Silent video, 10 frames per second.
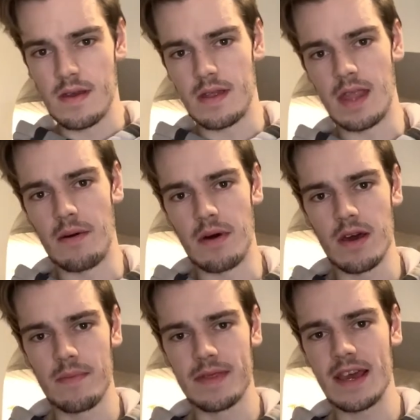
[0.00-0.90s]
Now a
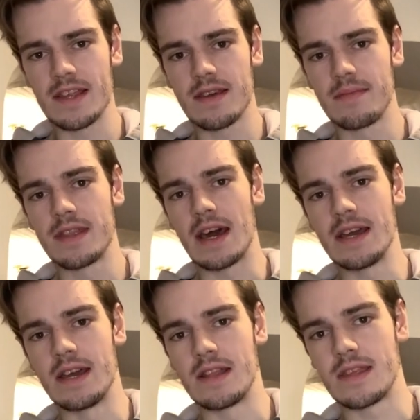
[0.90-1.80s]
low potassium
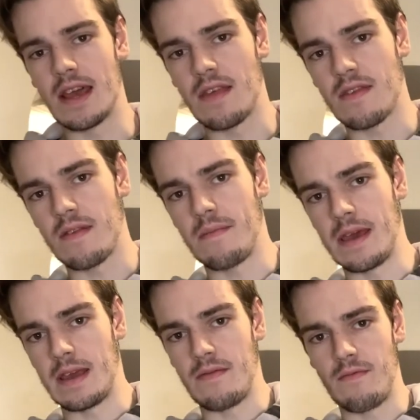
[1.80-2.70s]
diet tends to
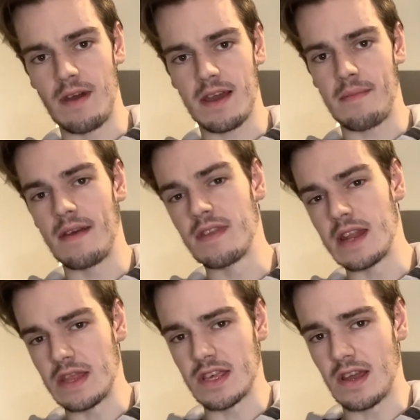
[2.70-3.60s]
be recommended
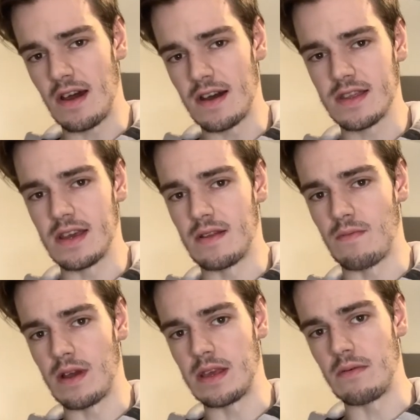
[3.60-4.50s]
and started
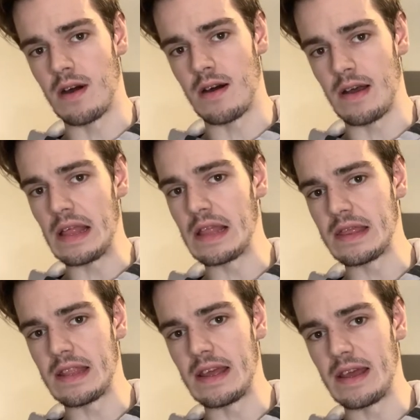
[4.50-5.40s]
when you are
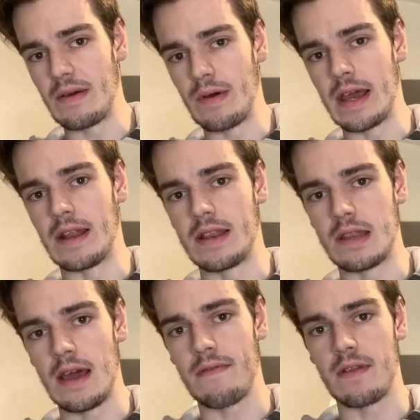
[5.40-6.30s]
in
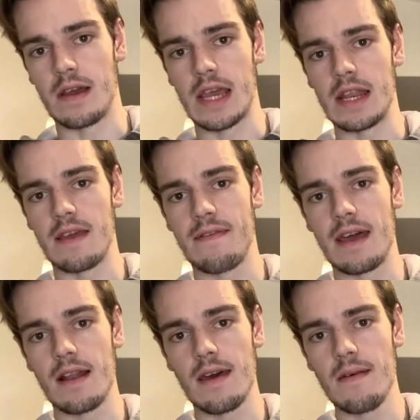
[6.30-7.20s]
definite kidney
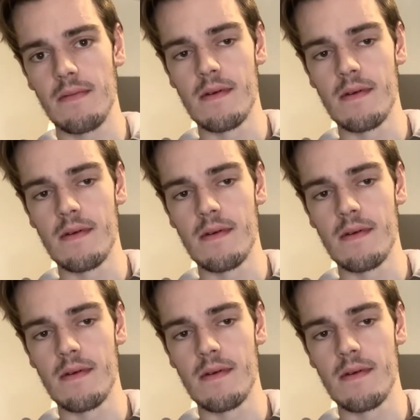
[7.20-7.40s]
failure,